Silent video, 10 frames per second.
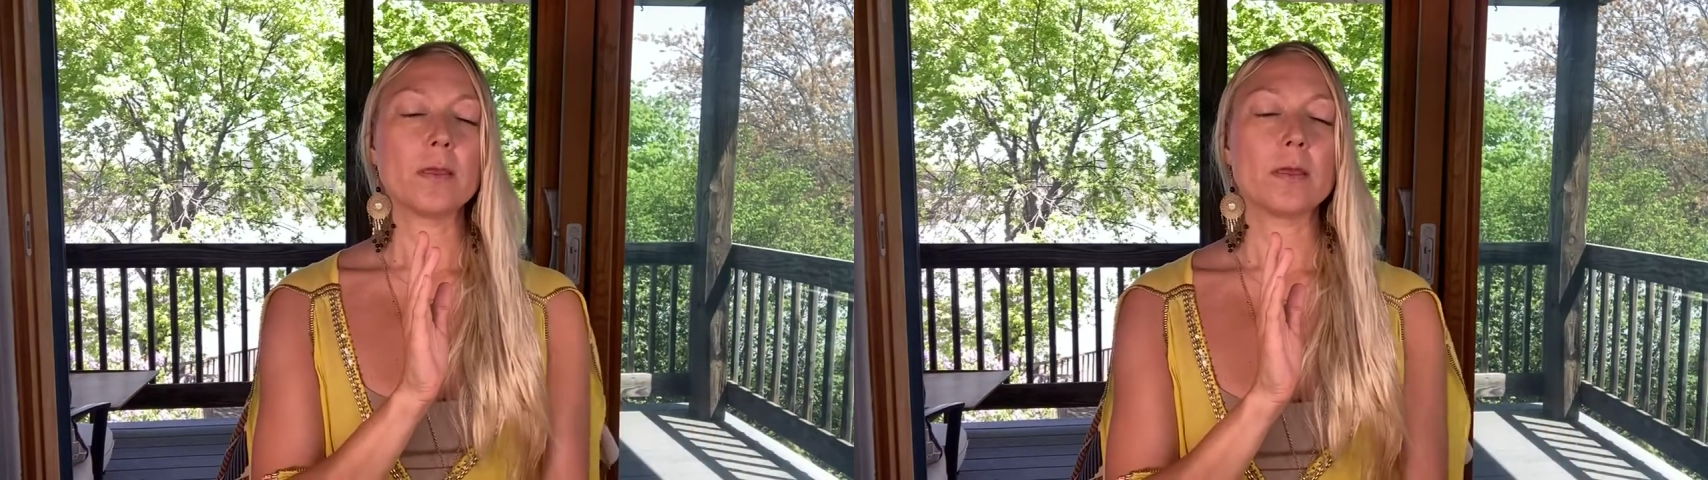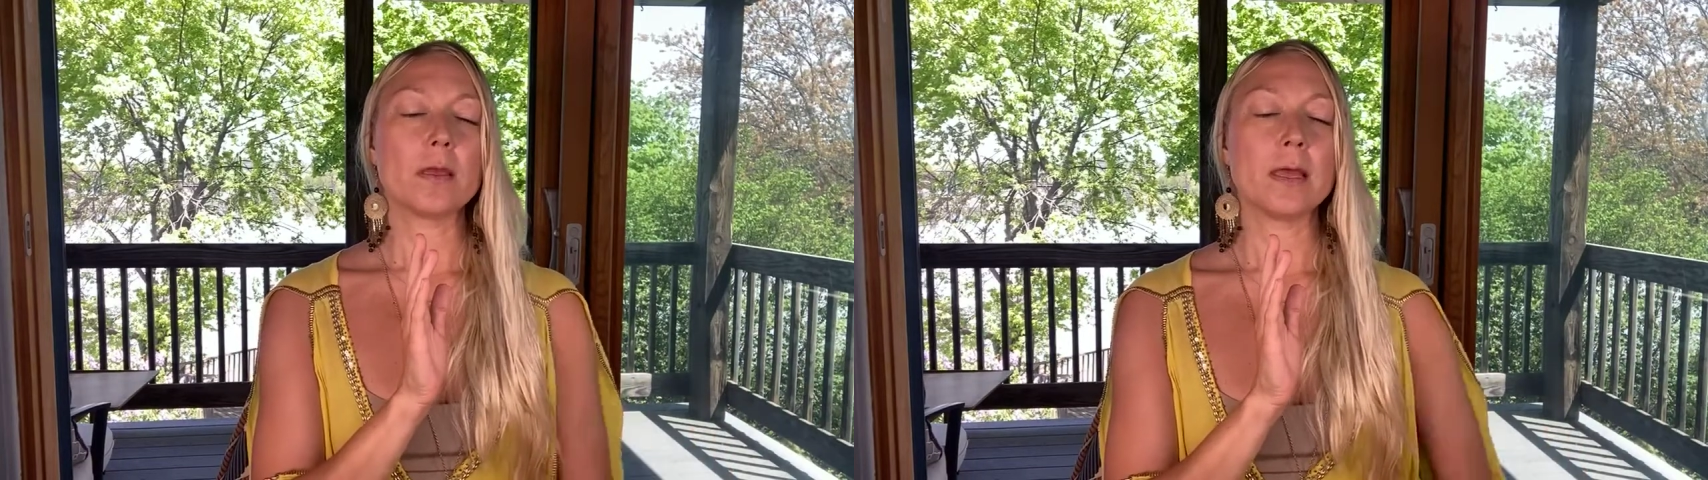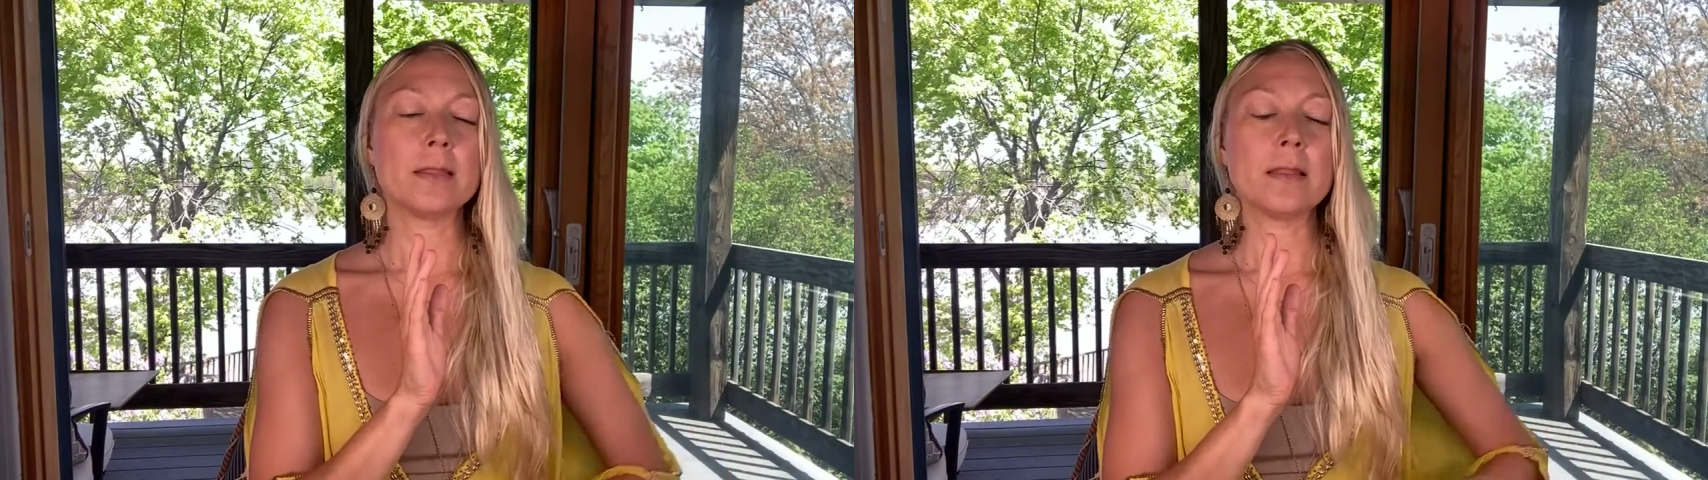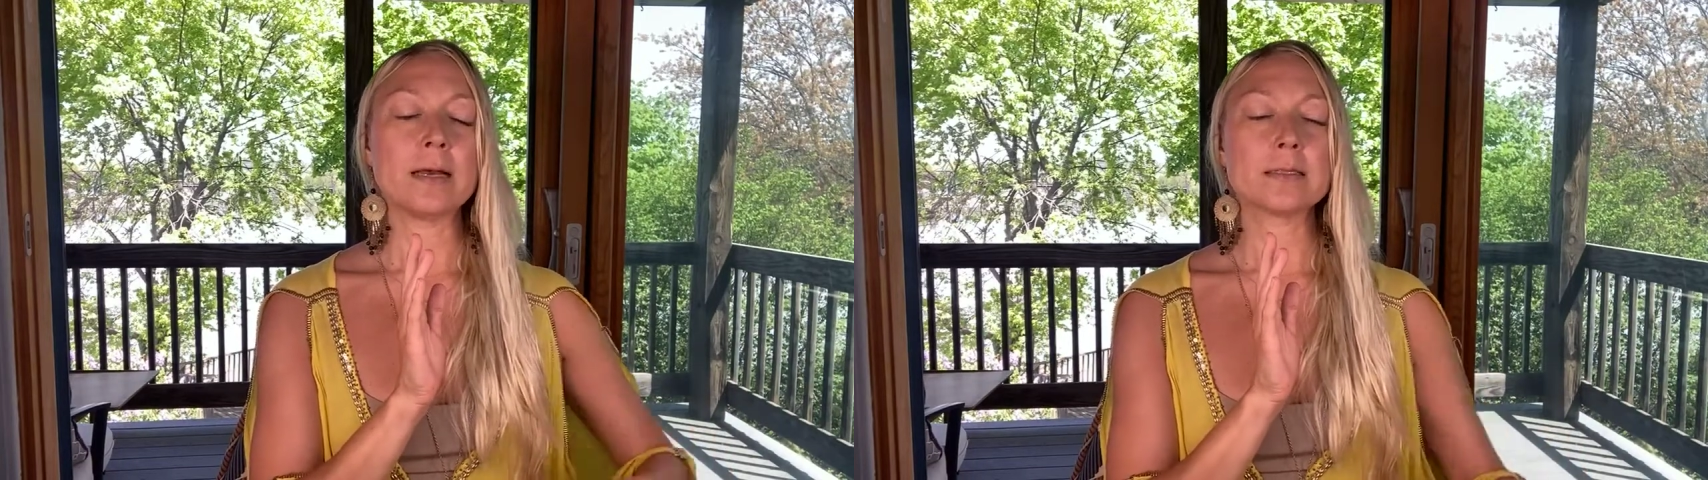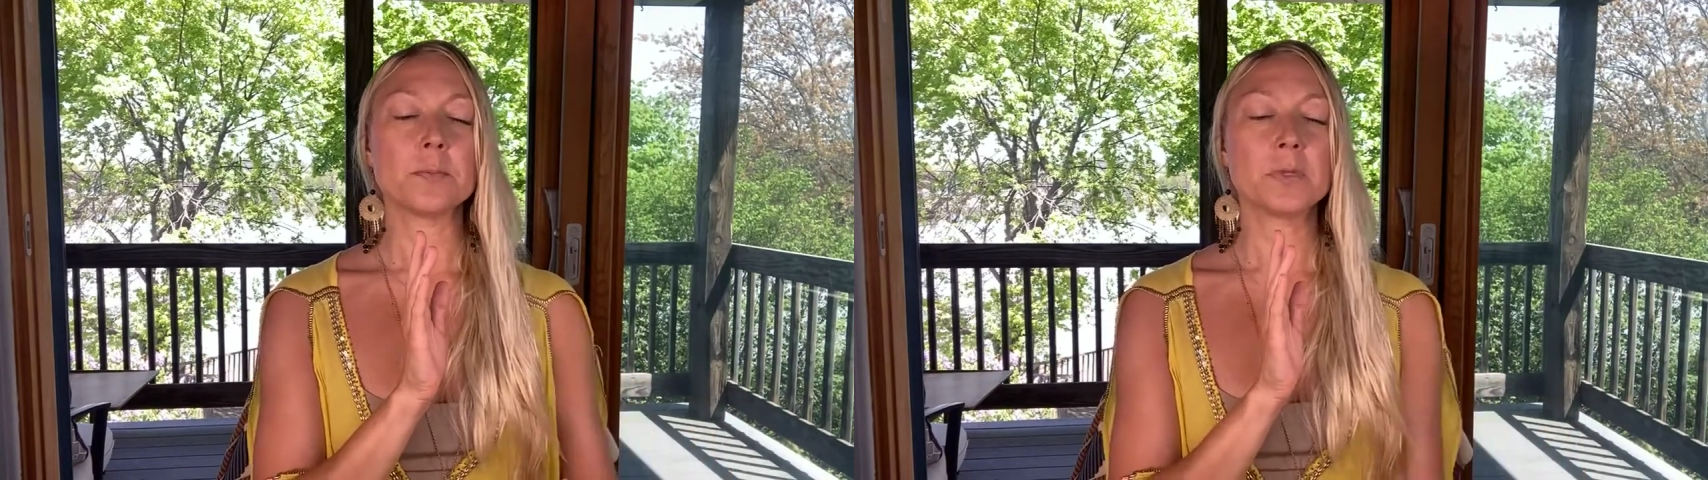And
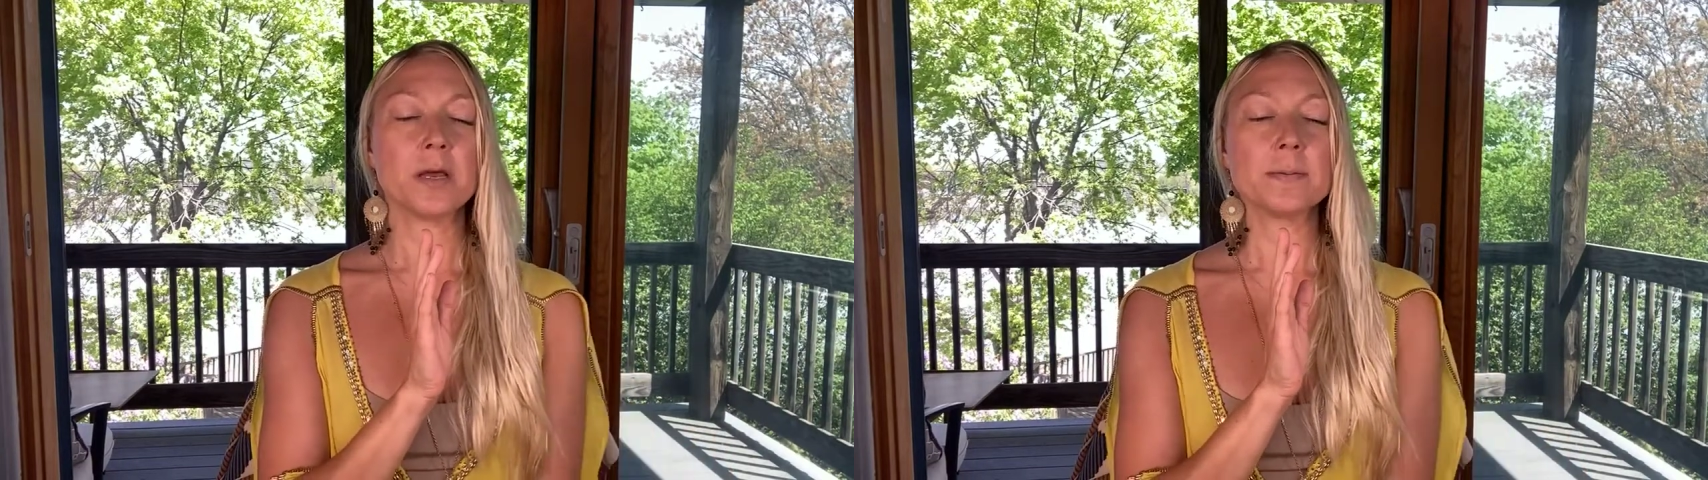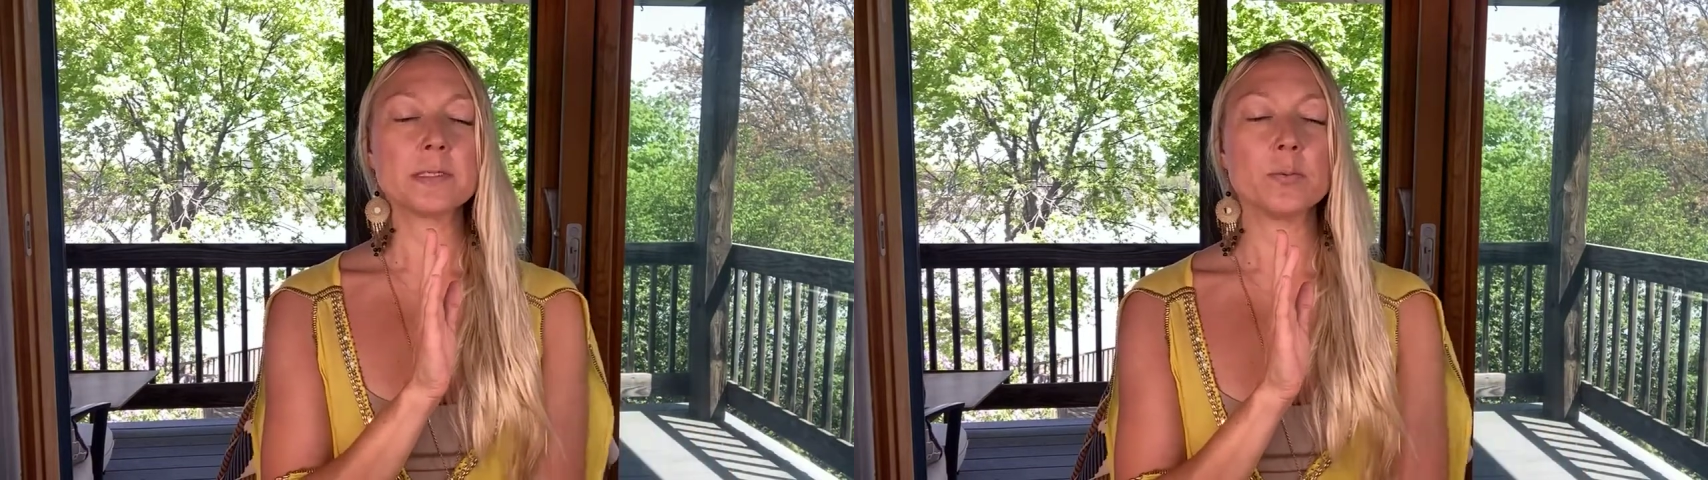that sometimes